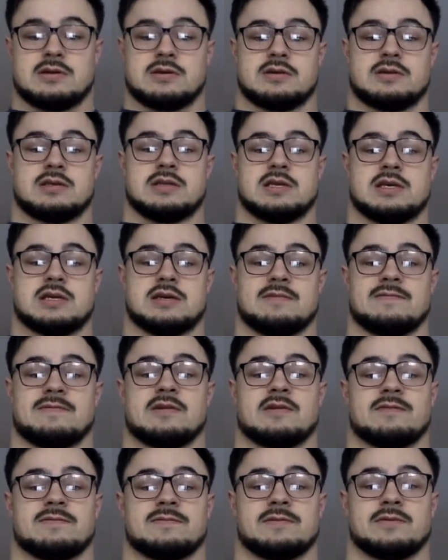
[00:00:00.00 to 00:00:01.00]
the
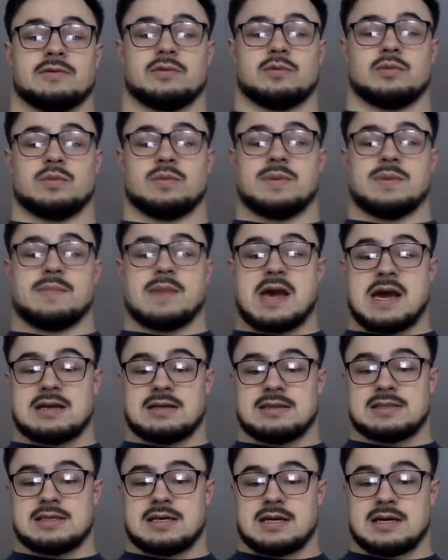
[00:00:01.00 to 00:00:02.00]
ferrofluid would be
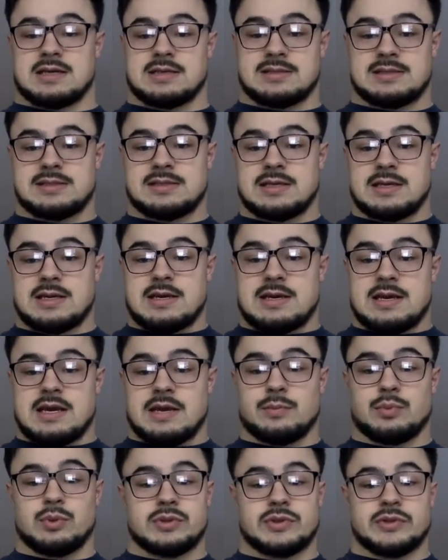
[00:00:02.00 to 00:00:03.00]
magnetized
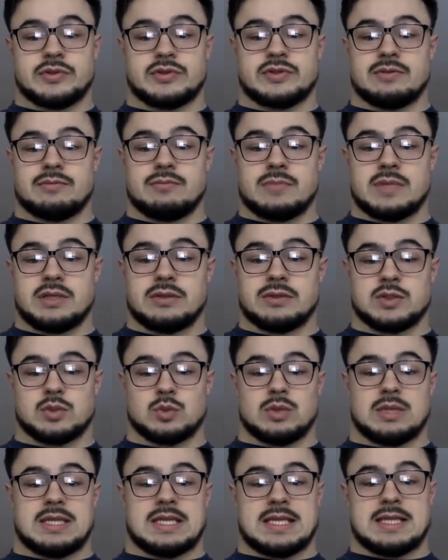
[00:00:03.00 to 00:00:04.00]
and produce the needles
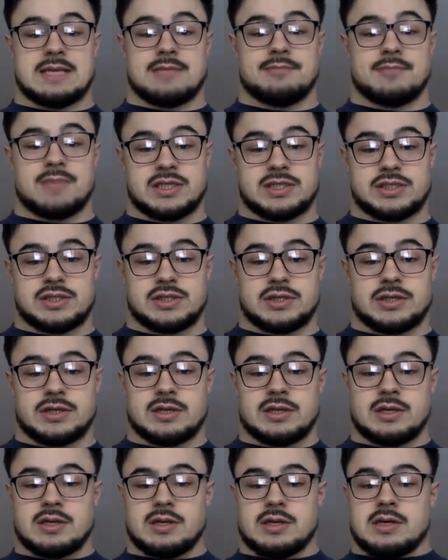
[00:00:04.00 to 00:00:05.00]
within the
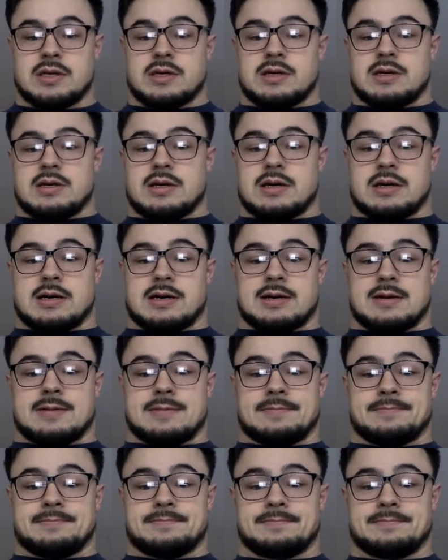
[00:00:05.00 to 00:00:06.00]
mixture.
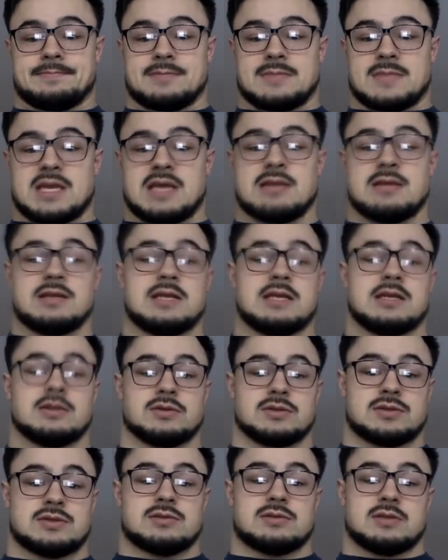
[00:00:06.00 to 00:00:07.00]
And the
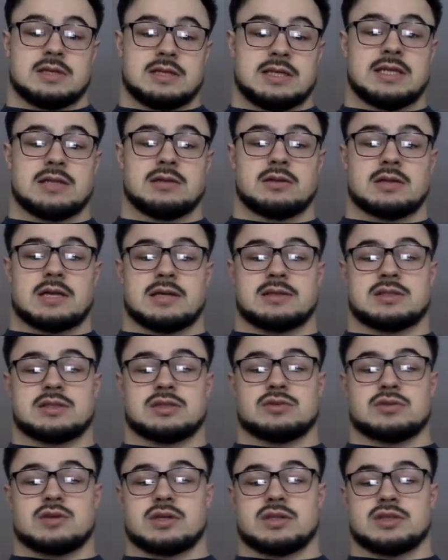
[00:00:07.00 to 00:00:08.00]
needle-like
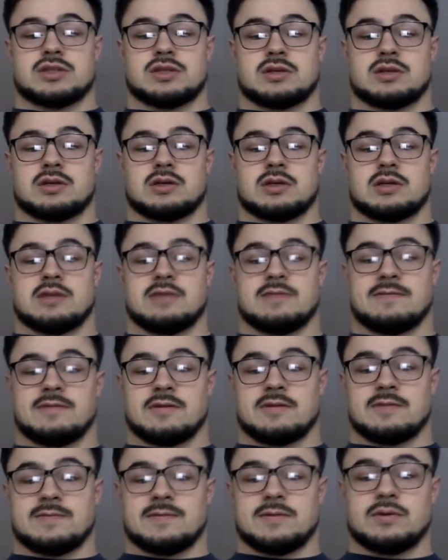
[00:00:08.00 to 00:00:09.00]
structure in the
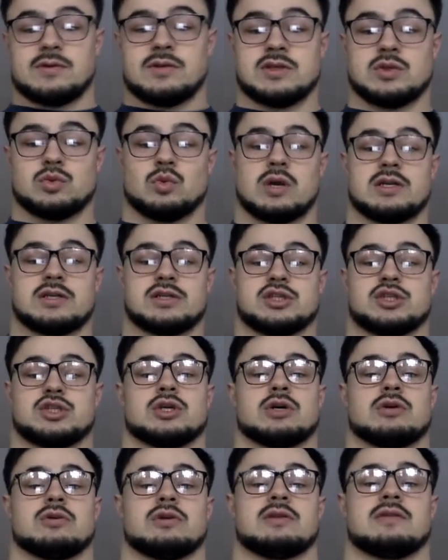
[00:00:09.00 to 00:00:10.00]
ferrofluid is what is
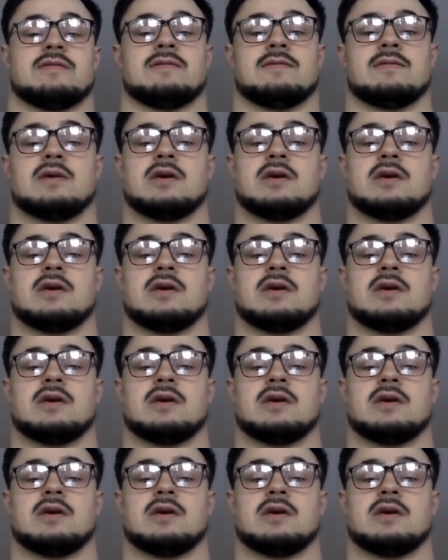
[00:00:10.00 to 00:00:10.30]
shown in the